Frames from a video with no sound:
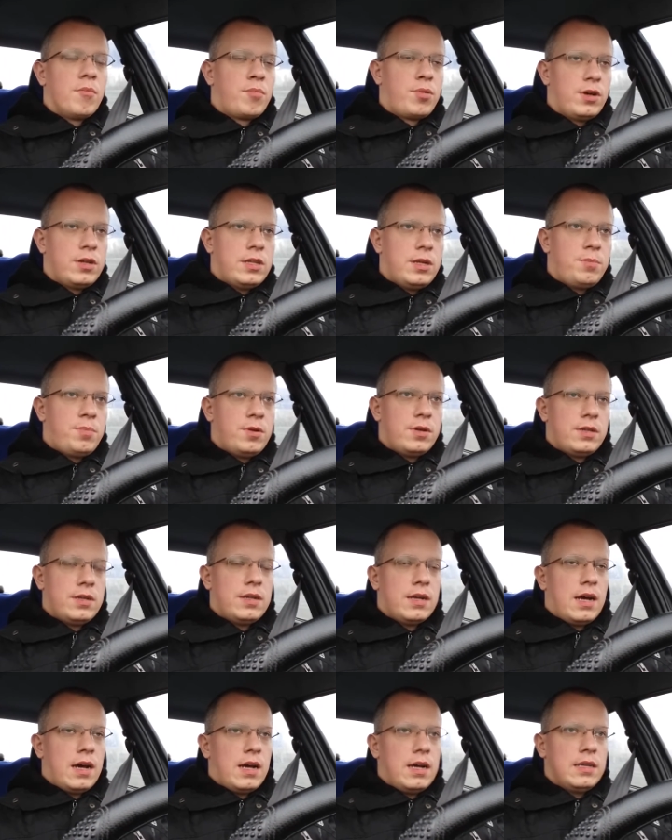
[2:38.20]
pretty
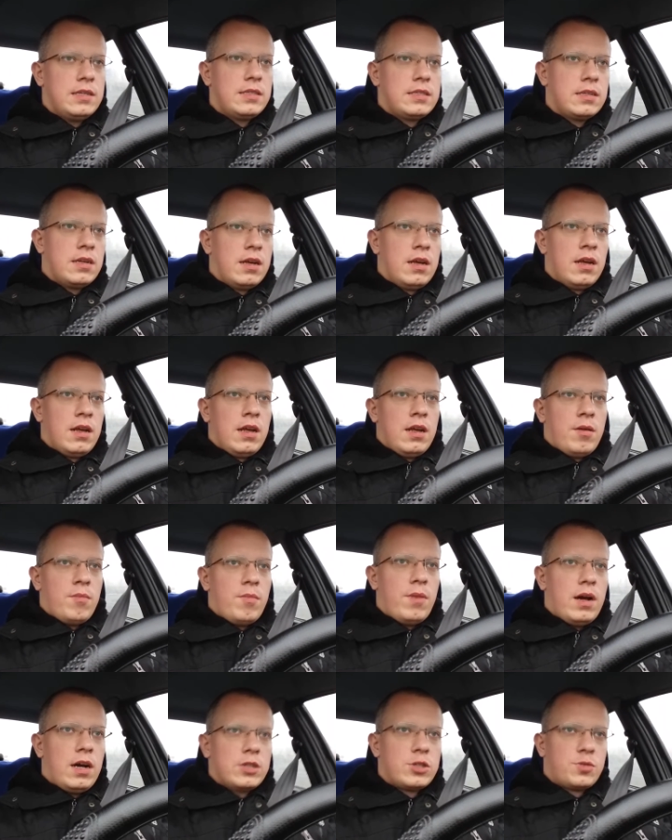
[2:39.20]
nice,
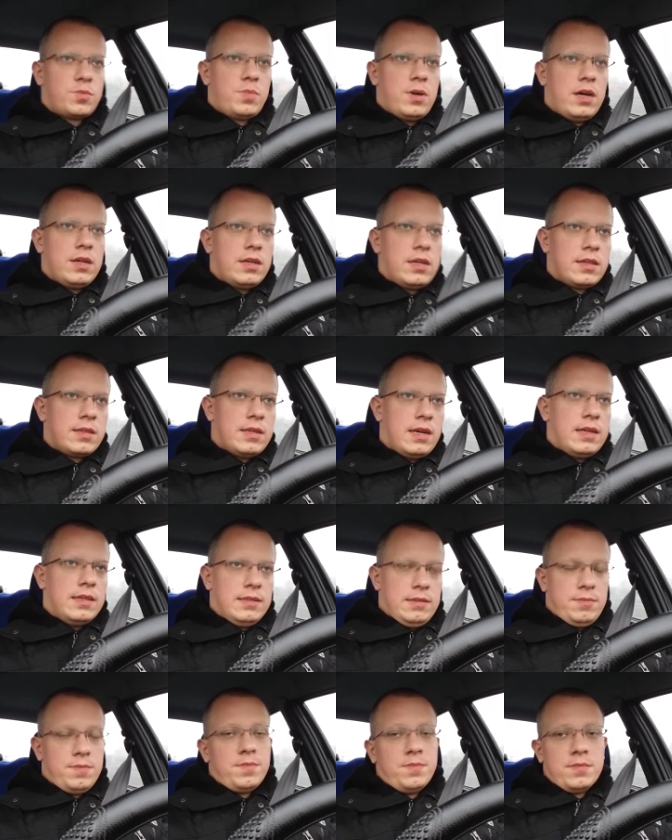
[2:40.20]
much better than
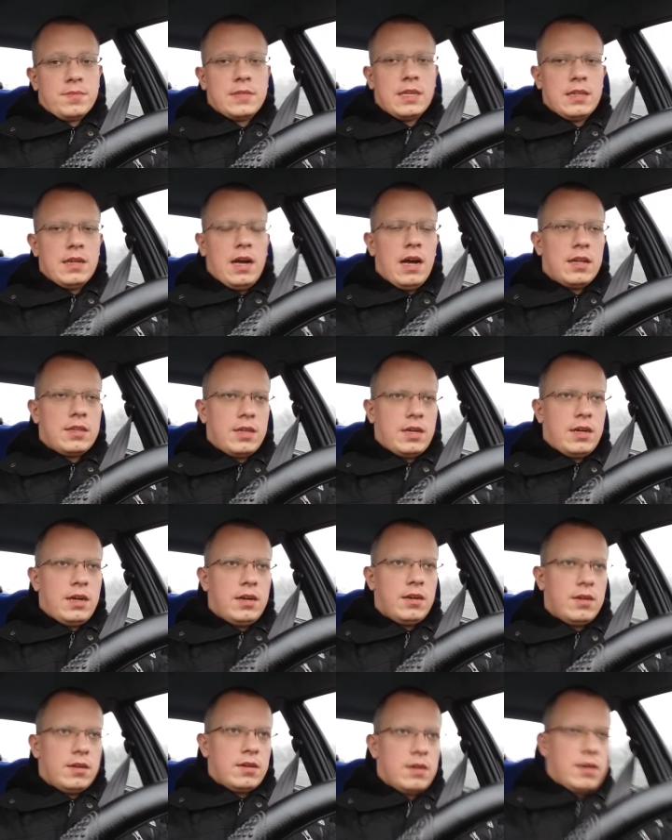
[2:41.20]

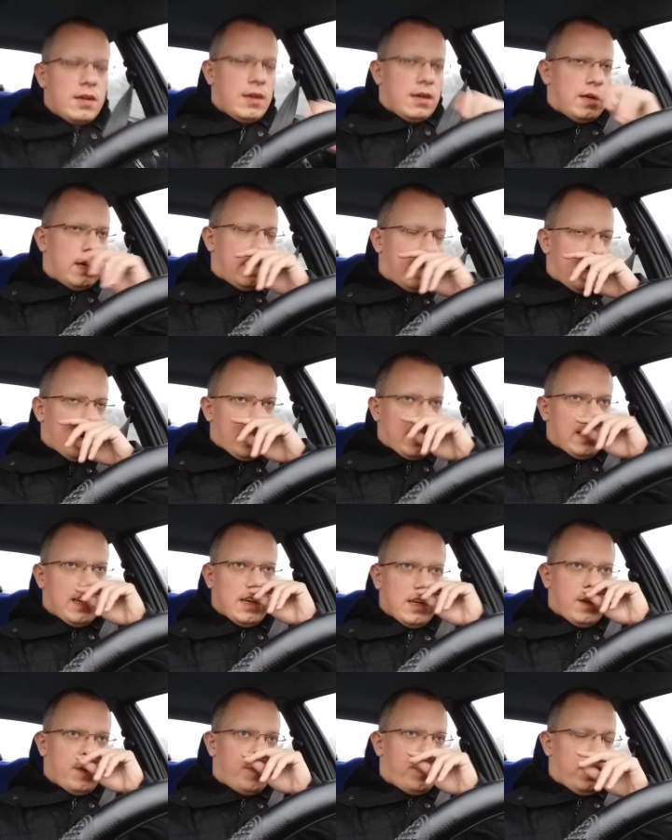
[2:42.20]
other
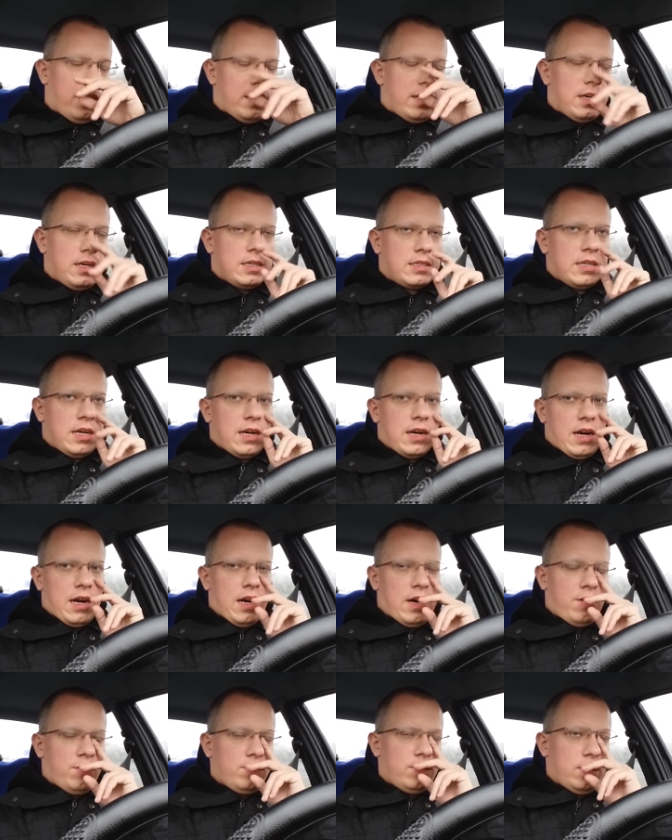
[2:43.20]
buildings
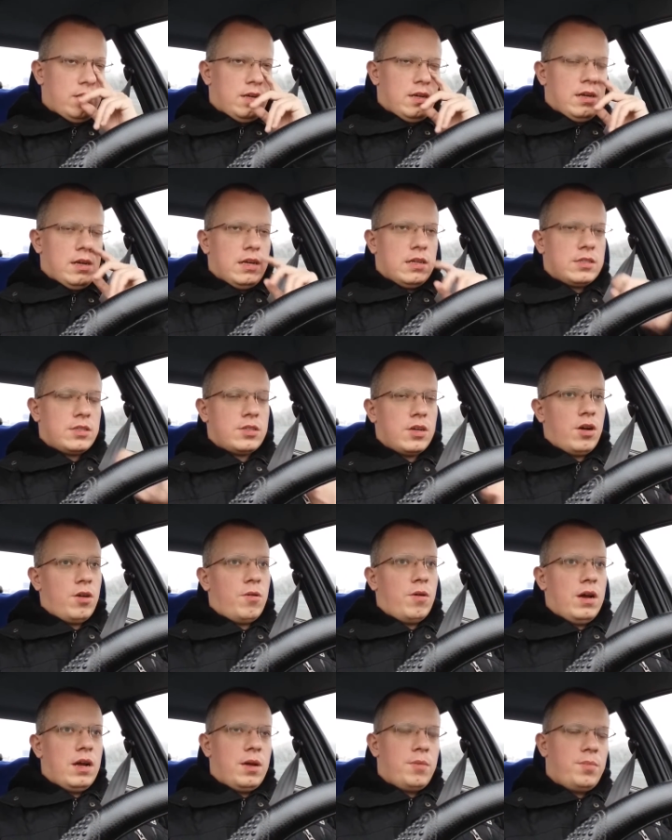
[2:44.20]
around.
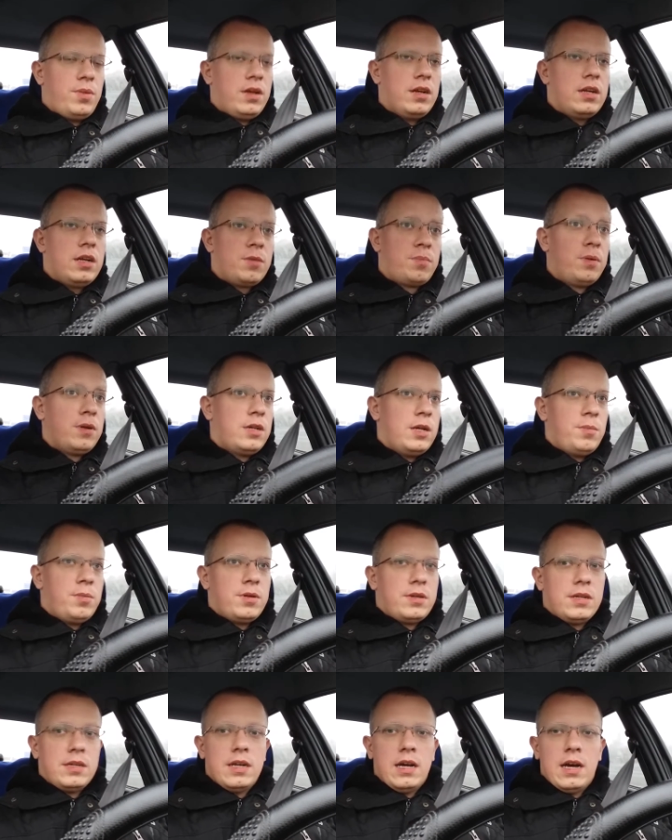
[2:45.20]
So building
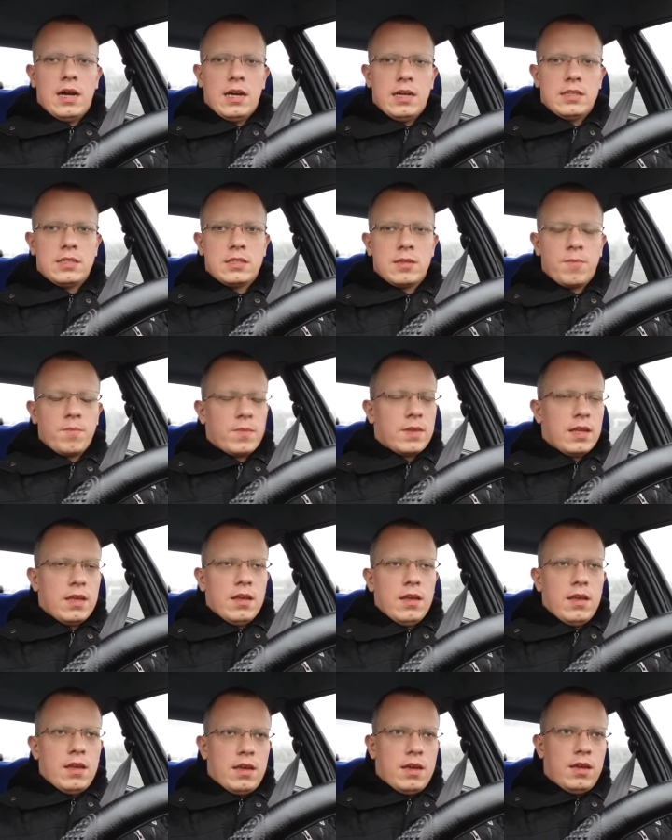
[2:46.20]
pretty nice.
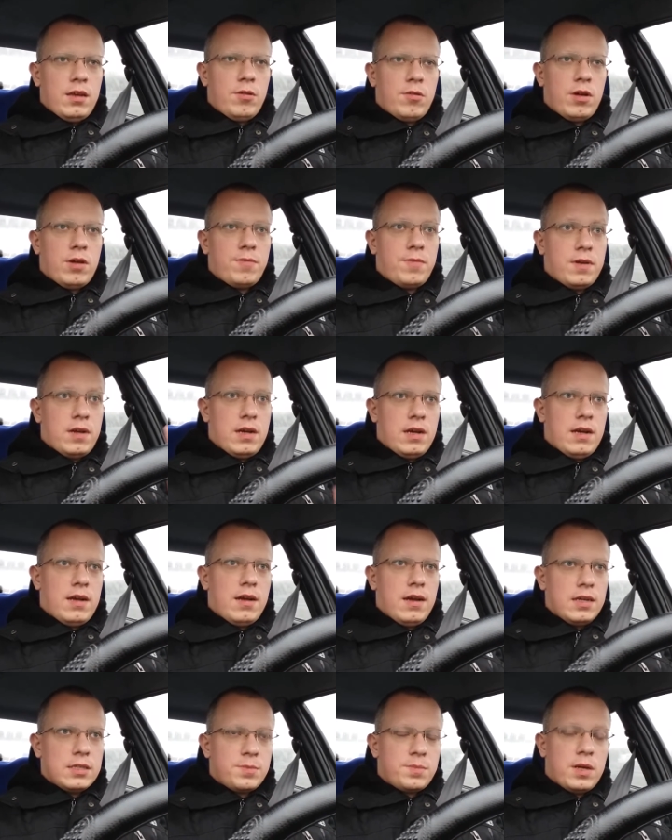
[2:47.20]
You have
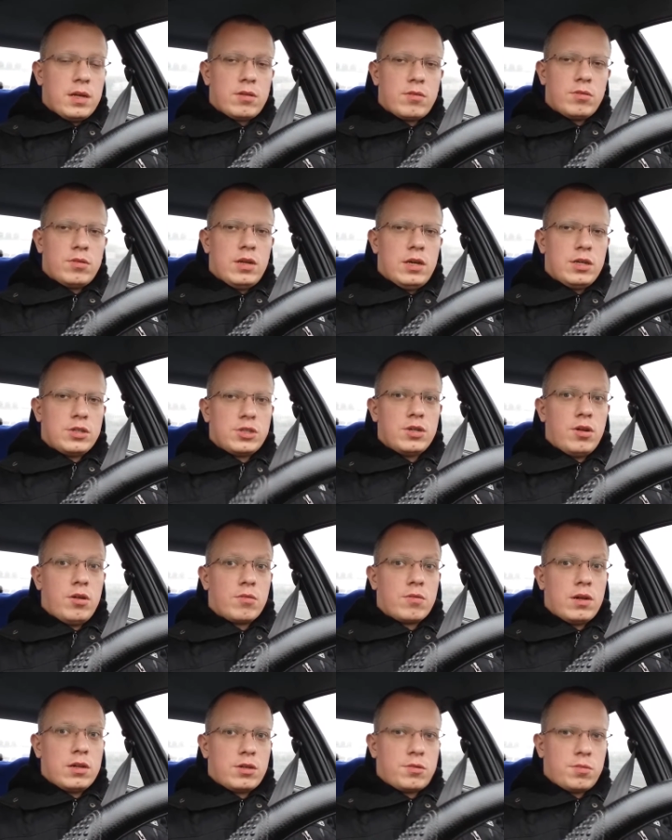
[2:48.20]
S-Bahn connection,
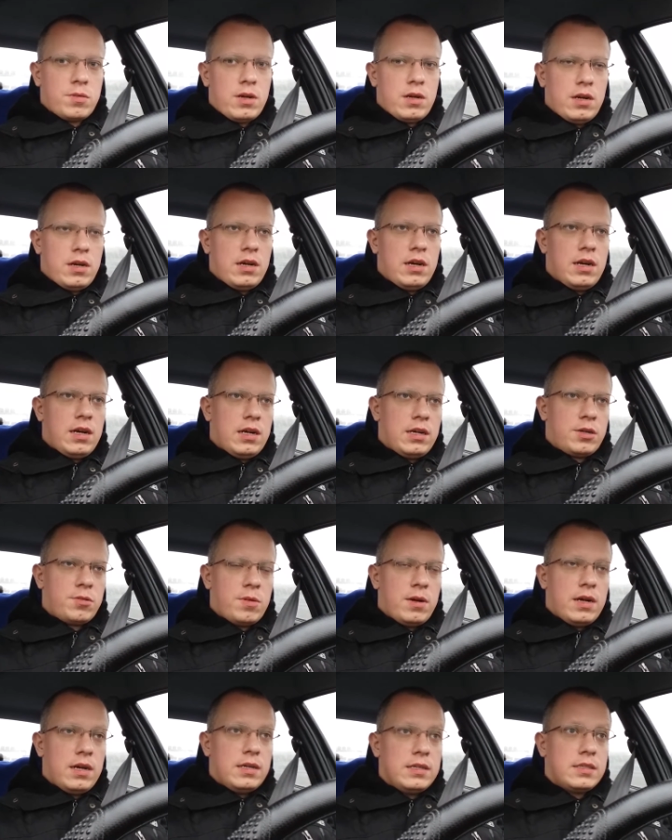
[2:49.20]
local
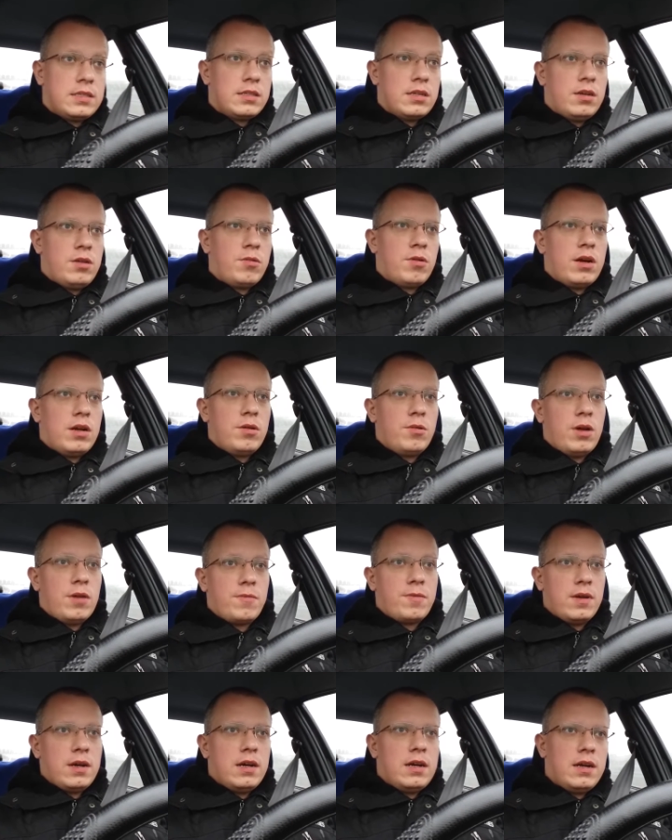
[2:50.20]
trains. You
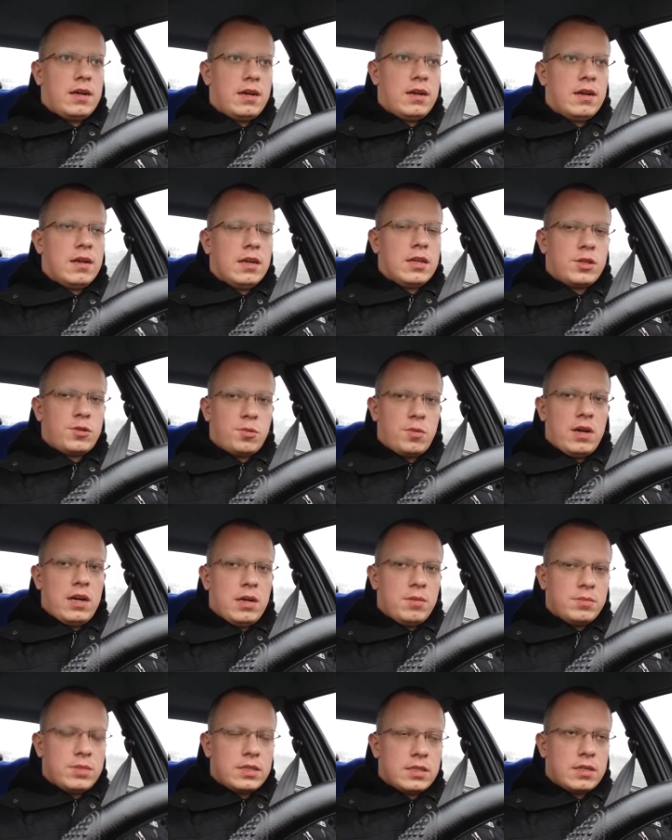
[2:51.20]
have
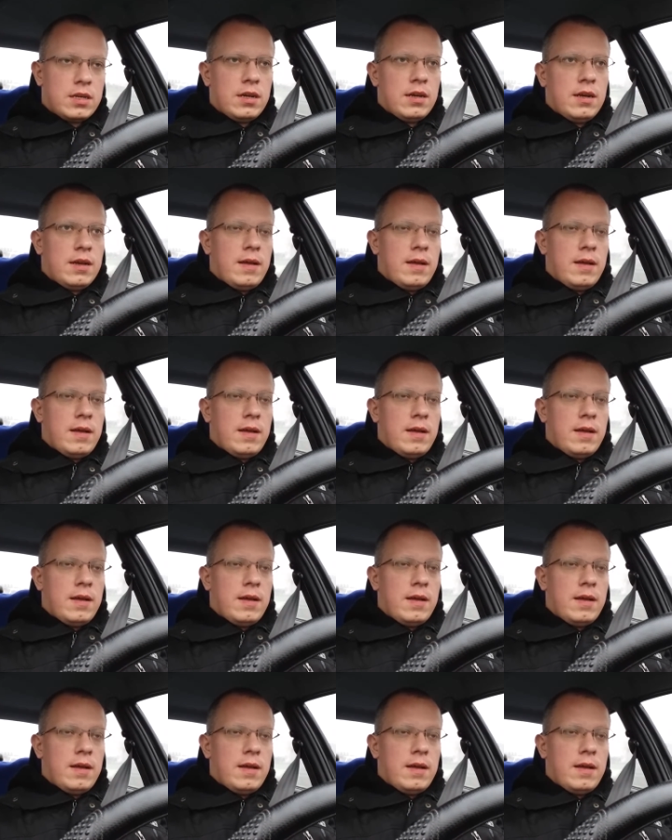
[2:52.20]
trams.